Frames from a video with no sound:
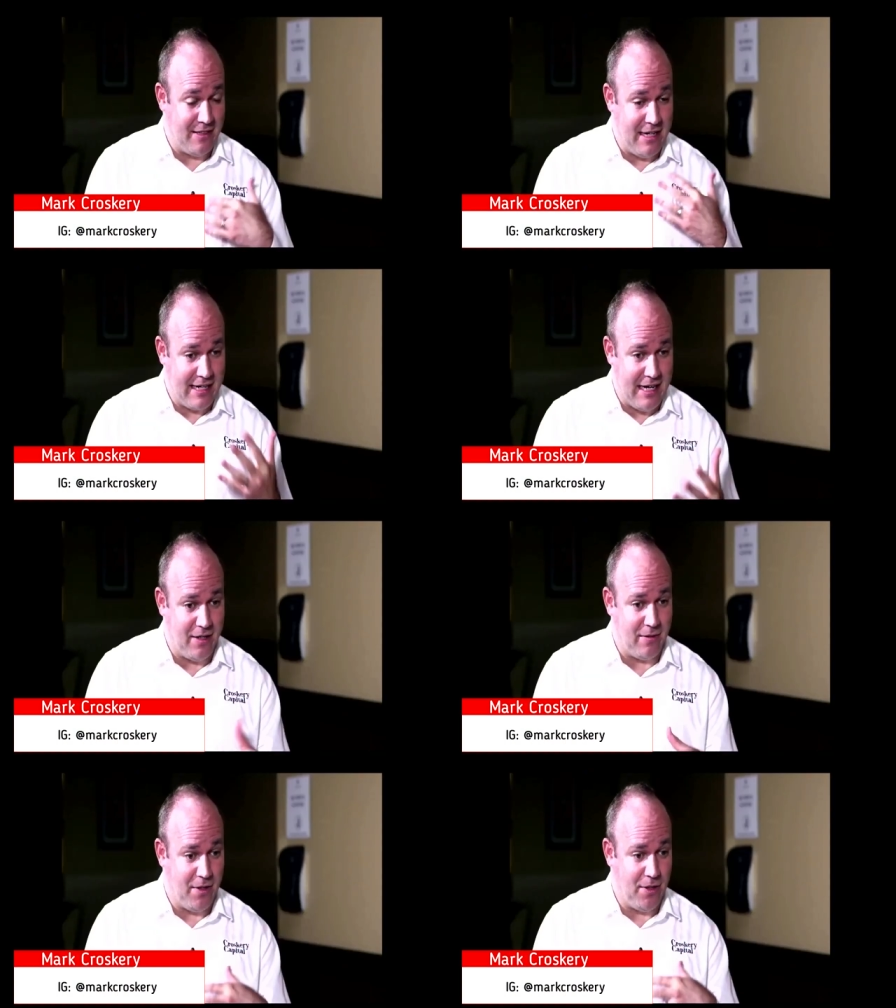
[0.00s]
to that kind
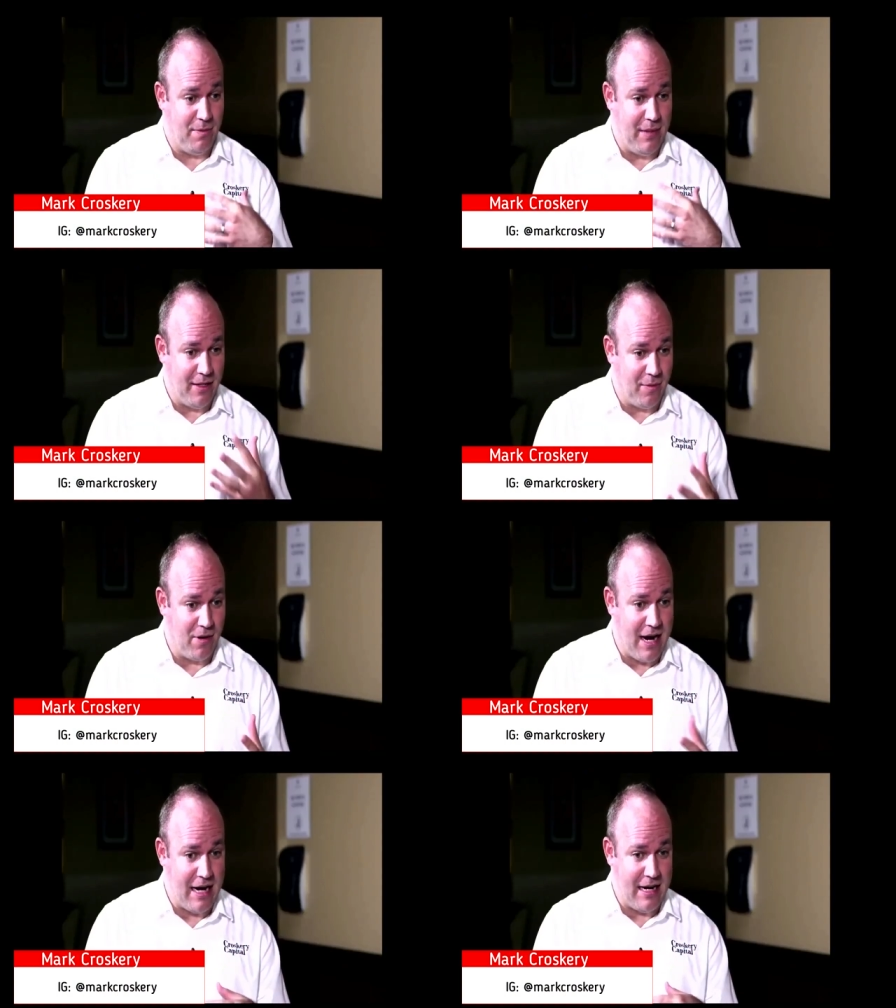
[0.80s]
of, you know, build a
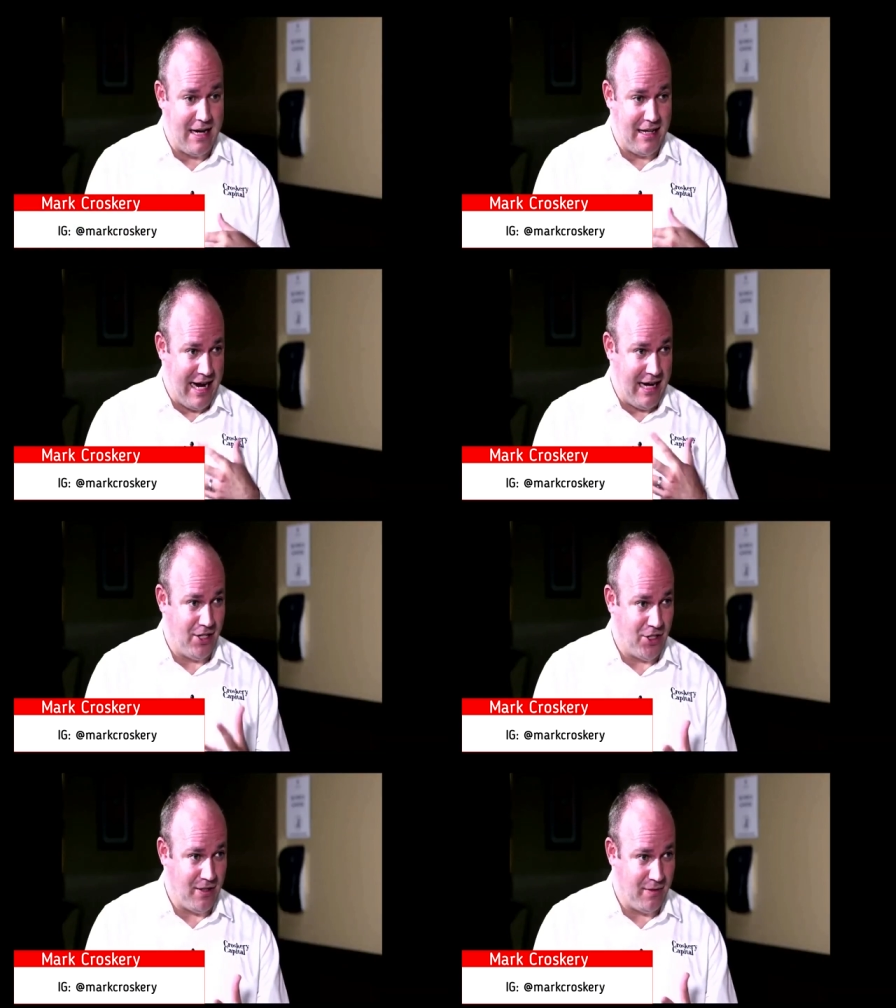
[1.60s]
brand and the
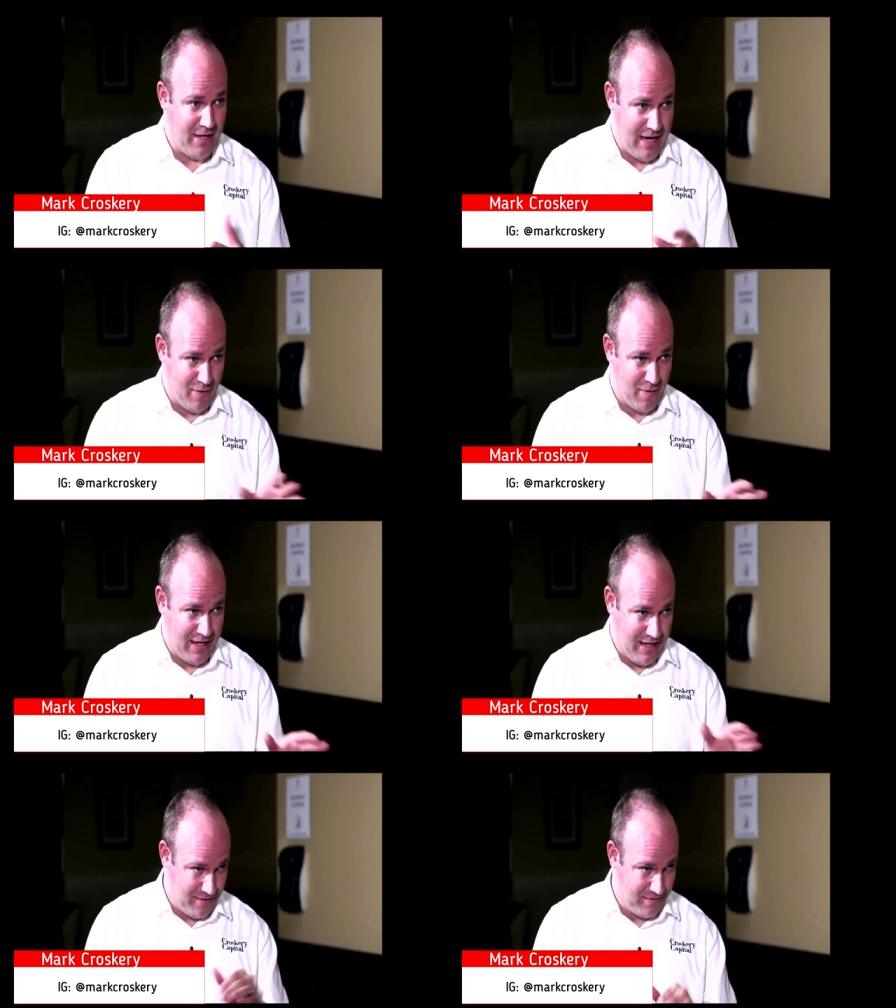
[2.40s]
energy, but
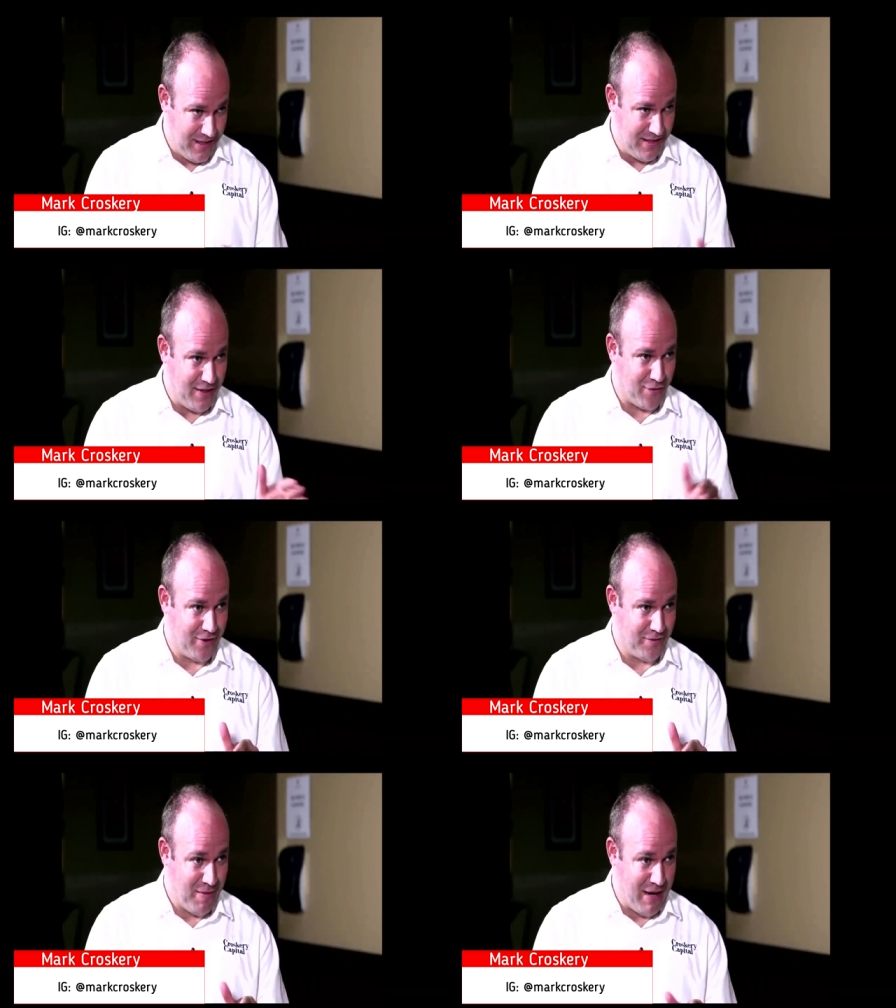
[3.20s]
everybody is
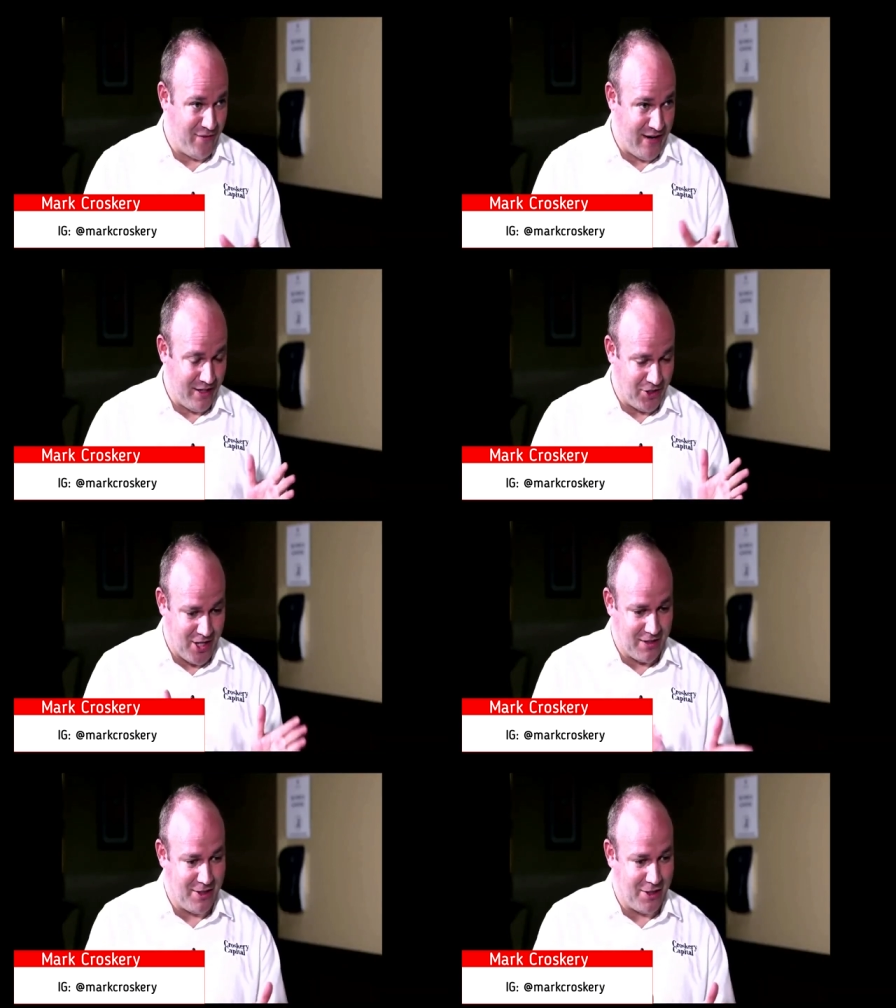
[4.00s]
different. You might find a
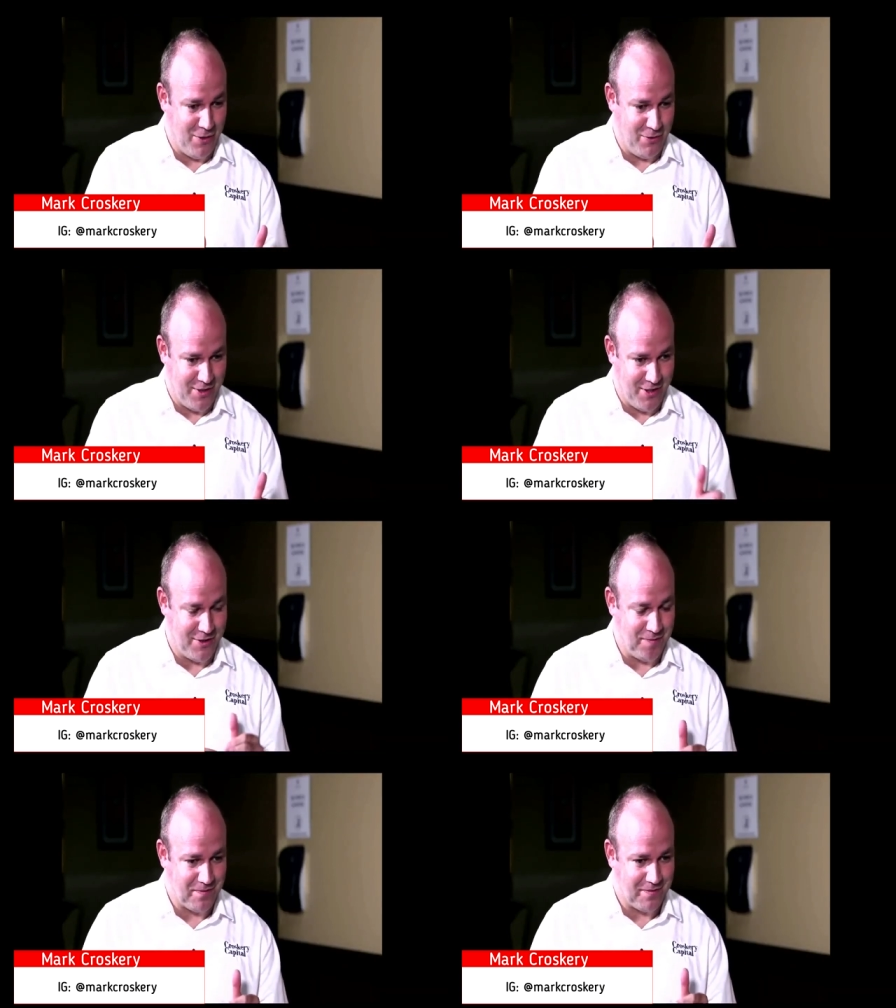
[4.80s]
chartered accountant